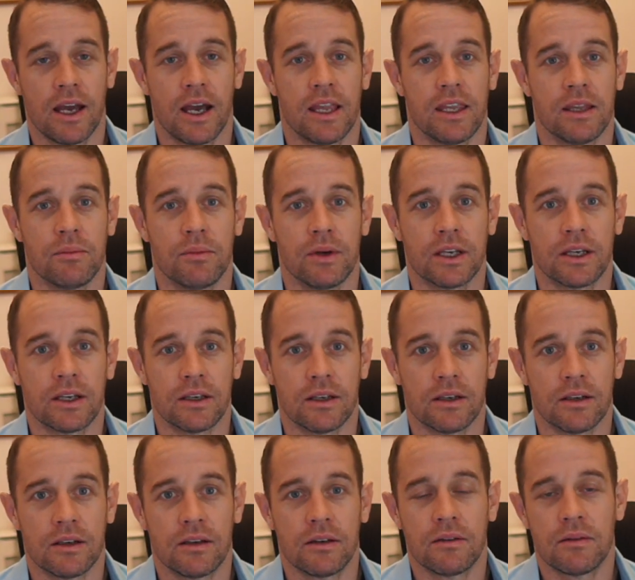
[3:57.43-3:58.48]
and then we can
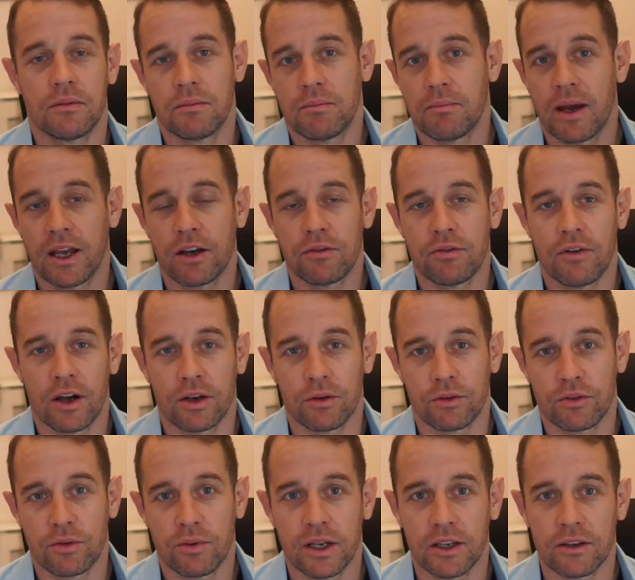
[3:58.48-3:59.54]
make final
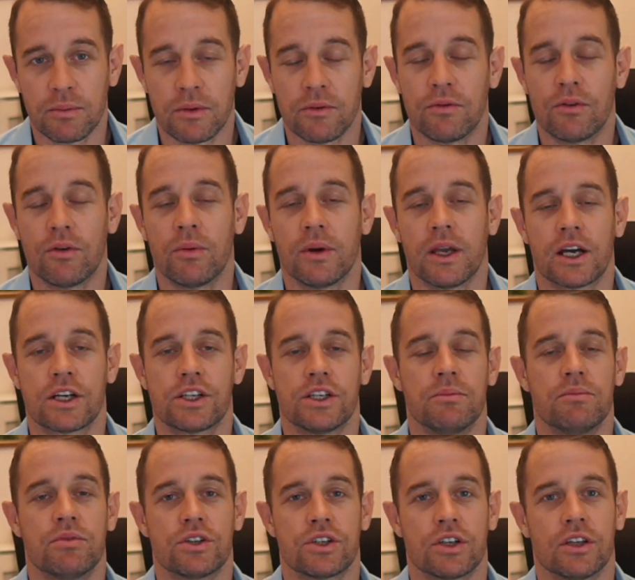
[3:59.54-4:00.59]
tweaks before we actually
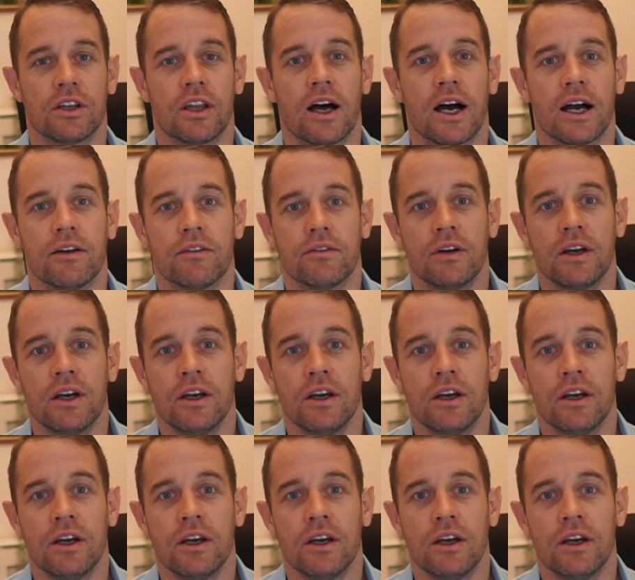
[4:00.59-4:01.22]
push live